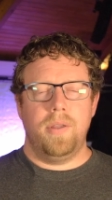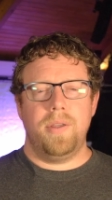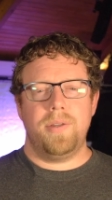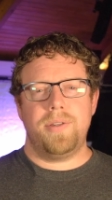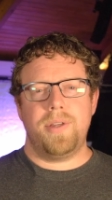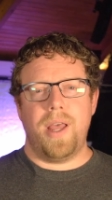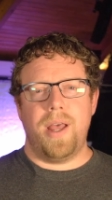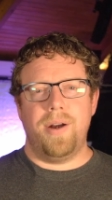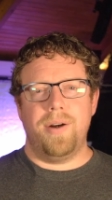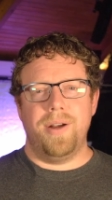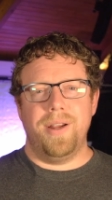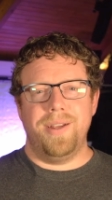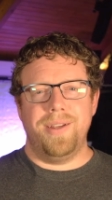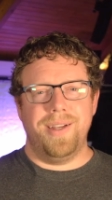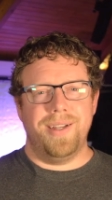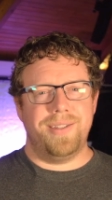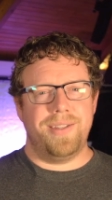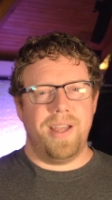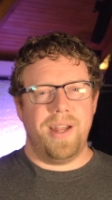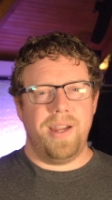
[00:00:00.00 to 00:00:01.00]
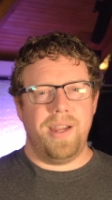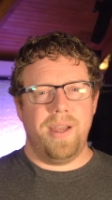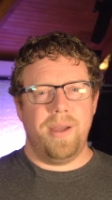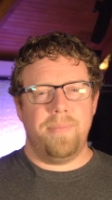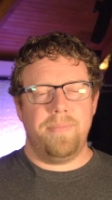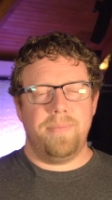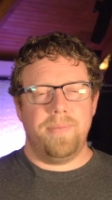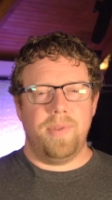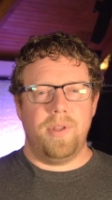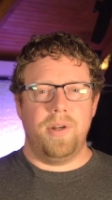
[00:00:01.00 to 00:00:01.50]
This Saturday at 10
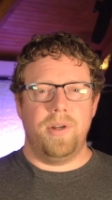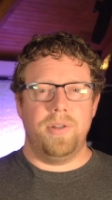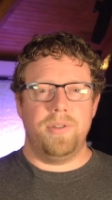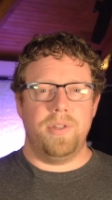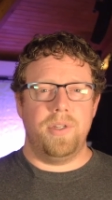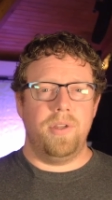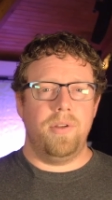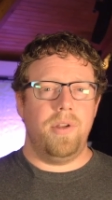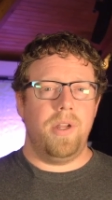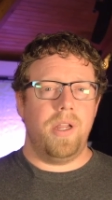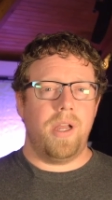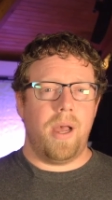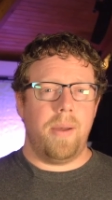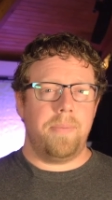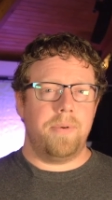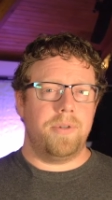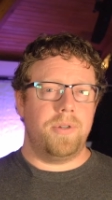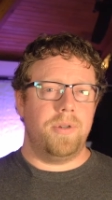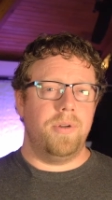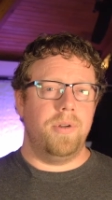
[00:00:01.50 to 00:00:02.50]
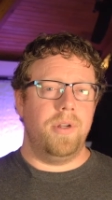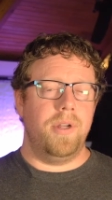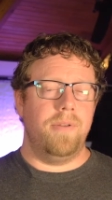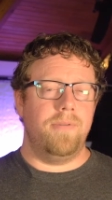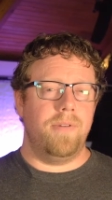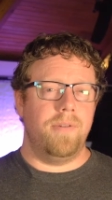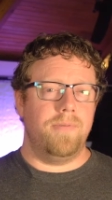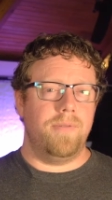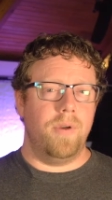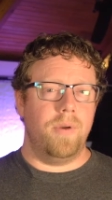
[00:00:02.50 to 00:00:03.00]
a.m., there is a unique opportunity
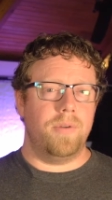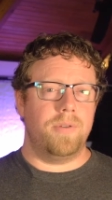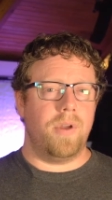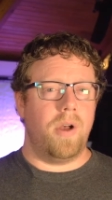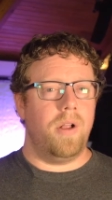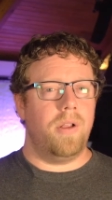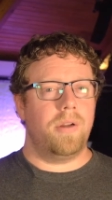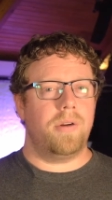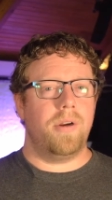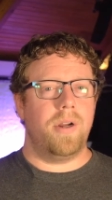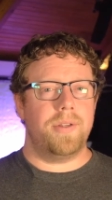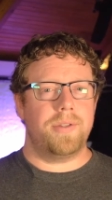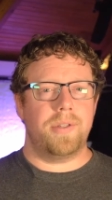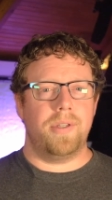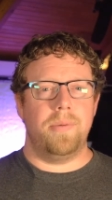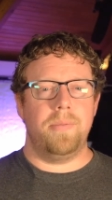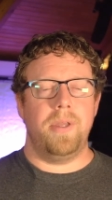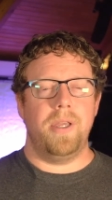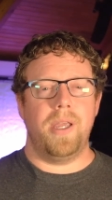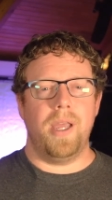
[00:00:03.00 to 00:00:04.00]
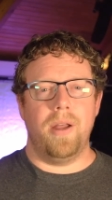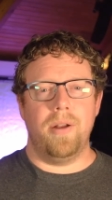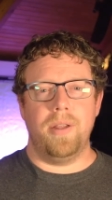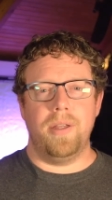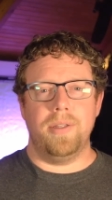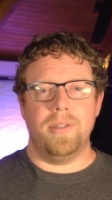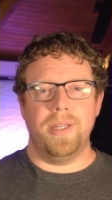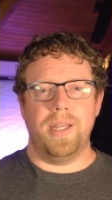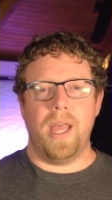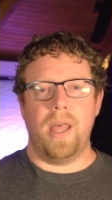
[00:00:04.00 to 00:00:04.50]
for folks all across Columbia
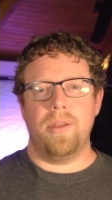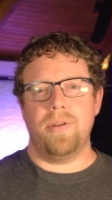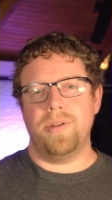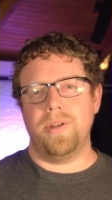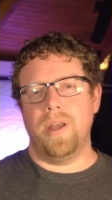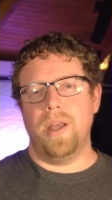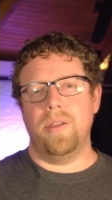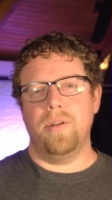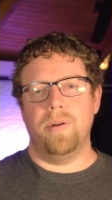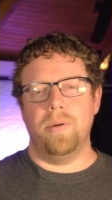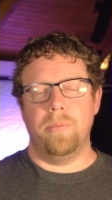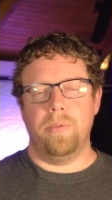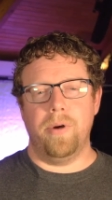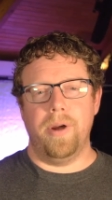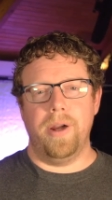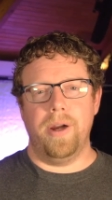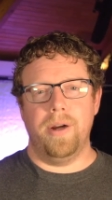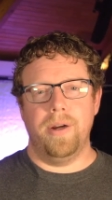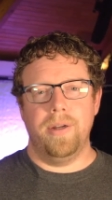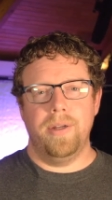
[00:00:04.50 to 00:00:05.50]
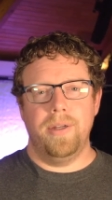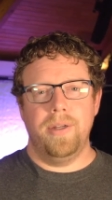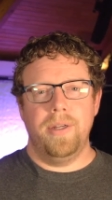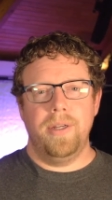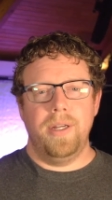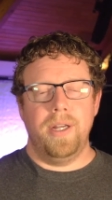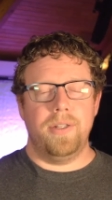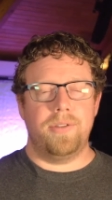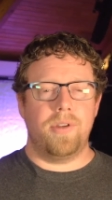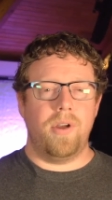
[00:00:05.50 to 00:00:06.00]
County to gather together in prayer.
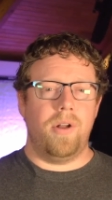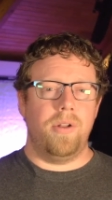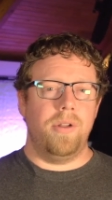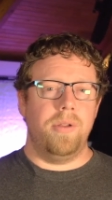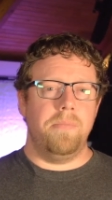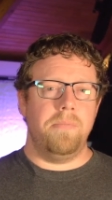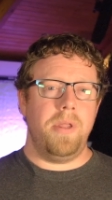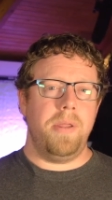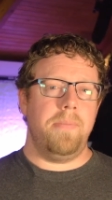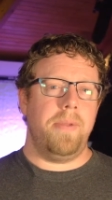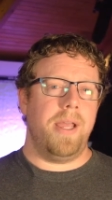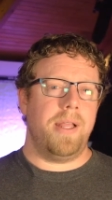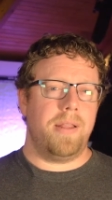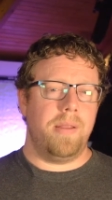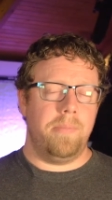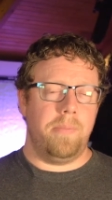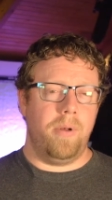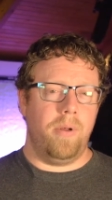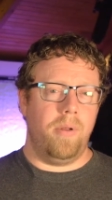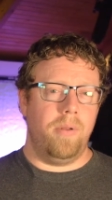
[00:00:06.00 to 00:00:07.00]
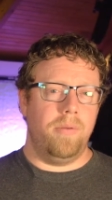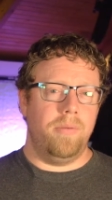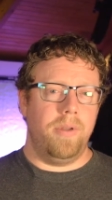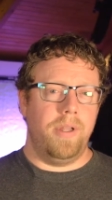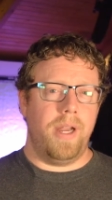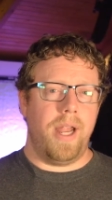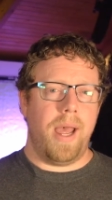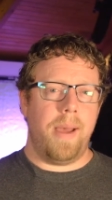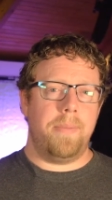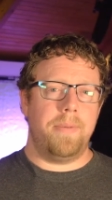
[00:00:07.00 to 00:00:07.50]
It's called Meet Me at the Pole,
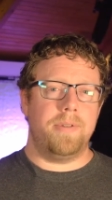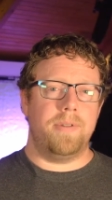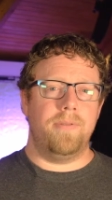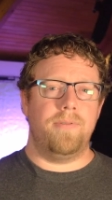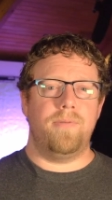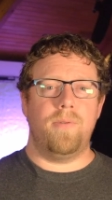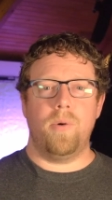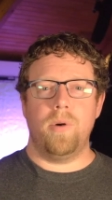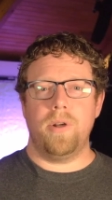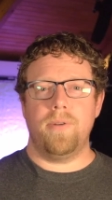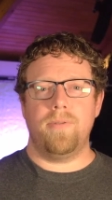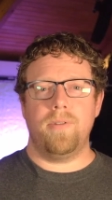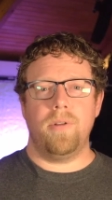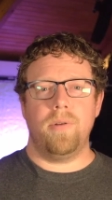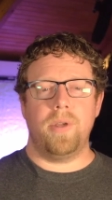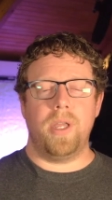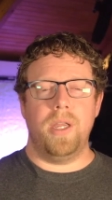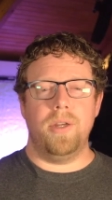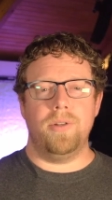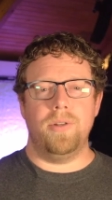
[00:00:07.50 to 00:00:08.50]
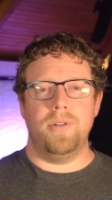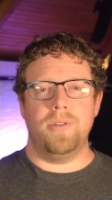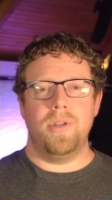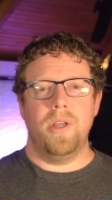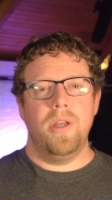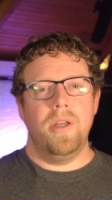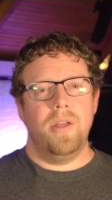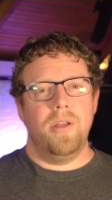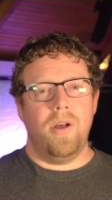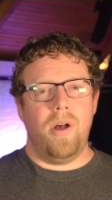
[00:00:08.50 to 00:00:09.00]
and it happens at four different locations
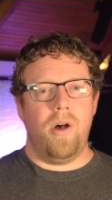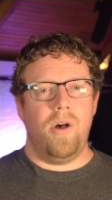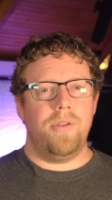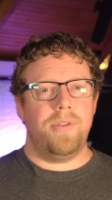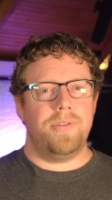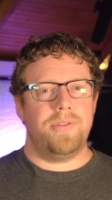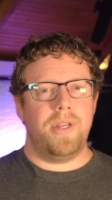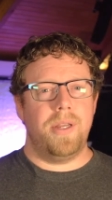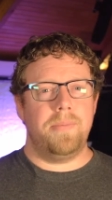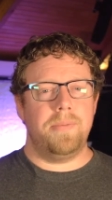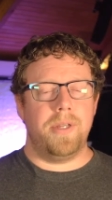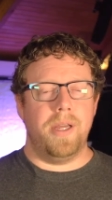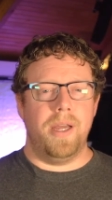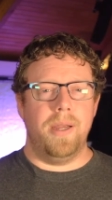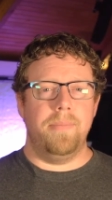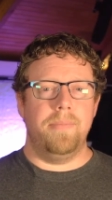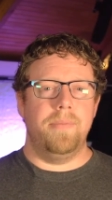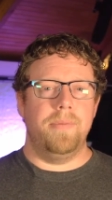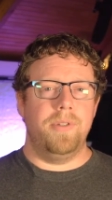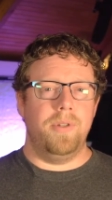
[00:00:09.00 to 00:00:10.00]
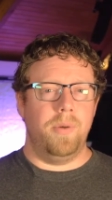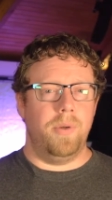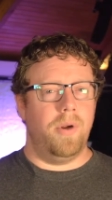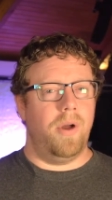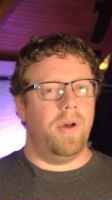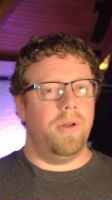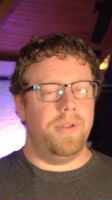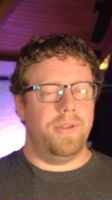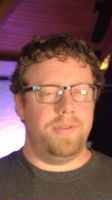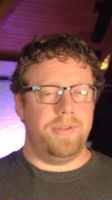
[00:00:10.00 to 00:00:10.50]
all at the same time, doing
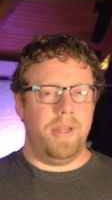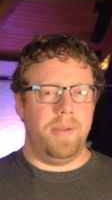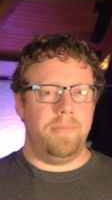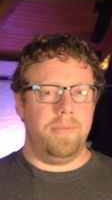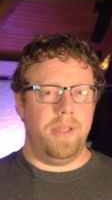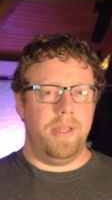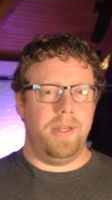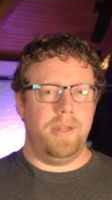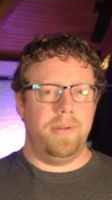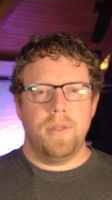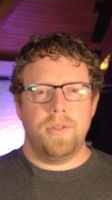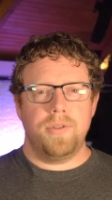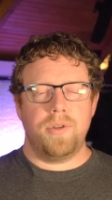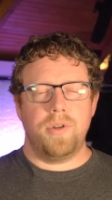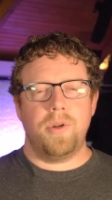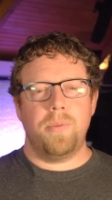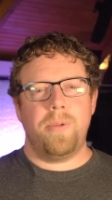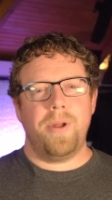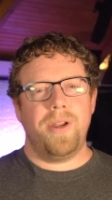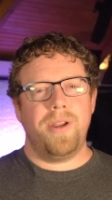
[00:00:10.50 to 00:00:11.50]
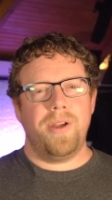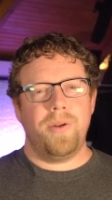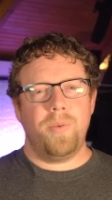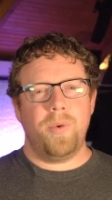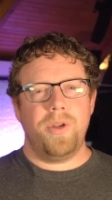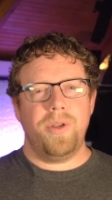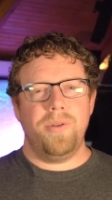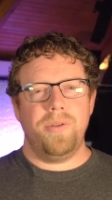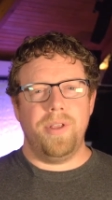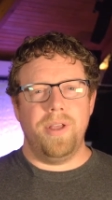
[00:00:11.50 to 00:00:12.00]
all of the same thing. So, depending on
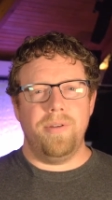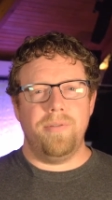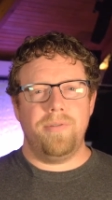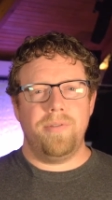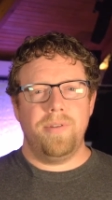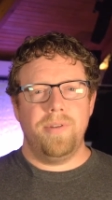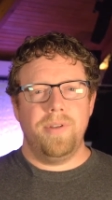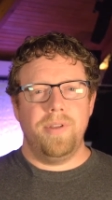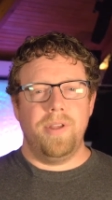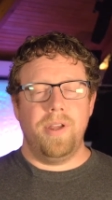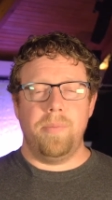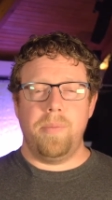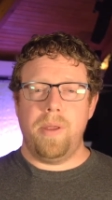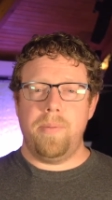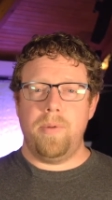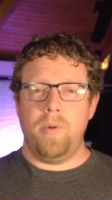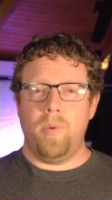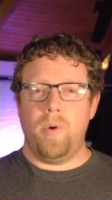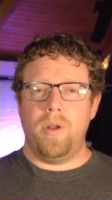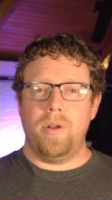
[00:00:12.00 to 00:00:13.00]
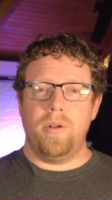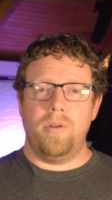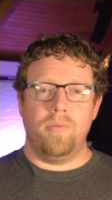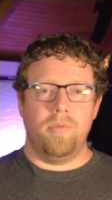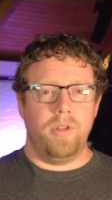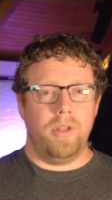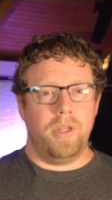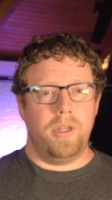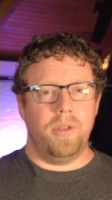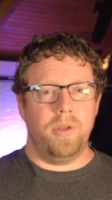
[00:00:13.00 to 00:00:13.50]
where you live, there may be one
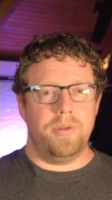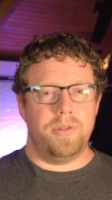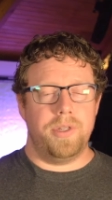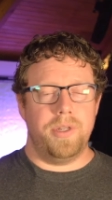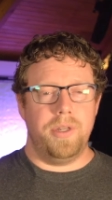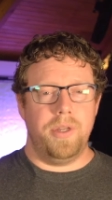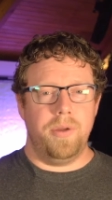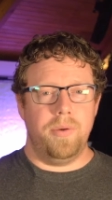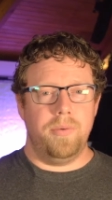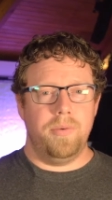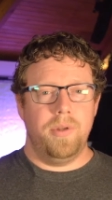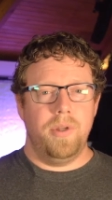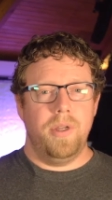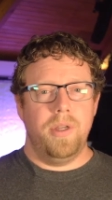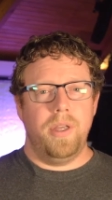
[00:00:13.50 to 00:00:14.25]
really close to you.